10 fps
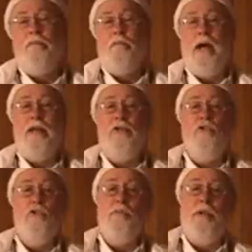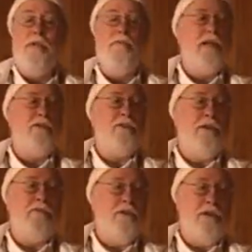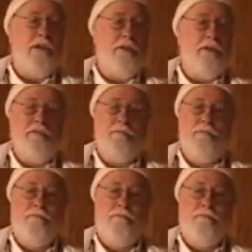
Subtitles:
for my enjoyment, that's not very nice.